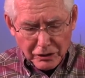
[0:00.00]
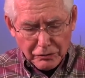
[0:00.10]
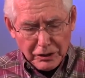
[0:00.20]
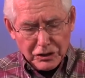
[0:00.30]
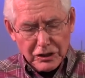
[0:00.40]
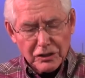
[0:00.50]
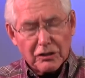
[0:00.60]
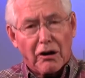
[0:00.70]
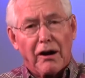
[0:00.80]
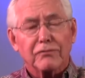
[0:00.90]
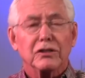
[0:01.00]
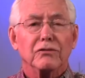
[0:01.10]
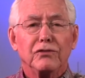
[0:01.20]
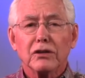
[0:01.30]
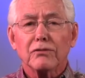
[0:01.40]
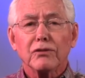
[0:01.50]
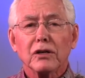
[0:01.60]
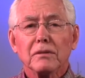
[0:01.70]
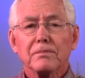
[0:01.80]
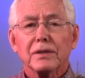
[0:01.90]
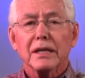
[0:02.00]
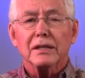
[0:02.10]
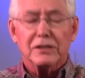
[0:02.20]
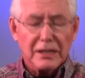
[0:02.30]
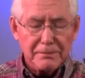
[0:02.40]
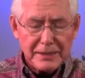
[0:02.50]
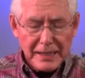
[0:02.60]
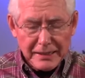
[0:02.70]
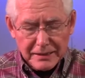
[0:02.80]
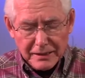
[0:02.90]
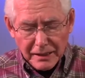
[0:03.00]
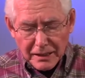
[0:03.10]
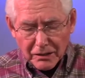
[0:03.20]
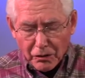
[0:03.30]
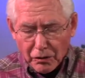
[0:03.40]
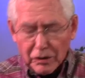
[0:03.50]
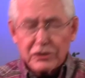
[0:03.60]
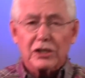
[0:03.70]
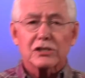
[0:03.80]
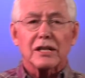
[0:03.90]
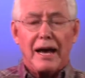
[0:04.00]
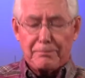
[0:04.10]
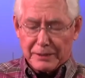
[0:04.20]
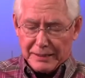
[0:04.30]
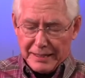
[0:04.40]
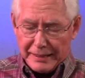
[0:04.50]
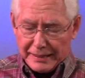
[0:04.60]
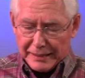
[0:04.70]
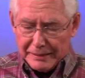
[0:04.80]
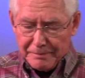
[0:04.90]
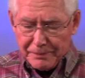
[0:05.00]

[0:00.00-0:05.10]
Christians are often fearful, intimidated, or just apathetic.